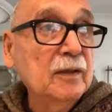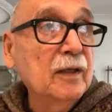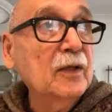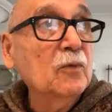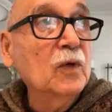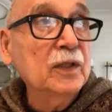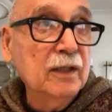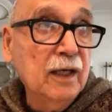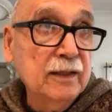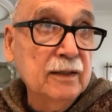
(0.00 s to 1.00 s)
I think 1
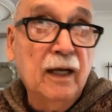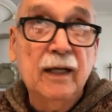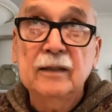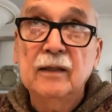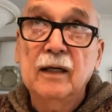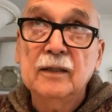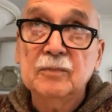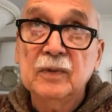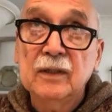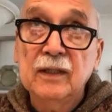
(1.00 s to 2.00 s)
guy died in the
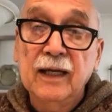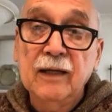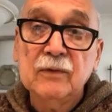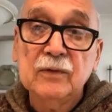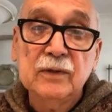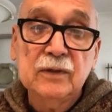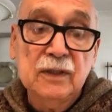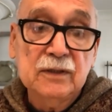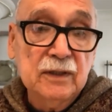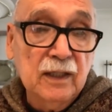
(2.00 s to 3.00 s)
hospital after
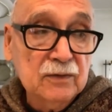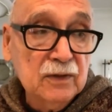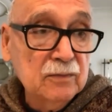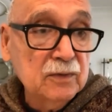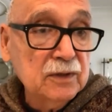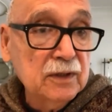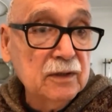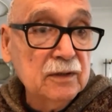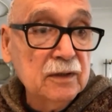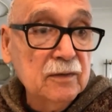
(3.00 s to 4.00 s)
Datsyanovsky was
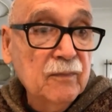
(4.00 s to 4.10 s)
killed.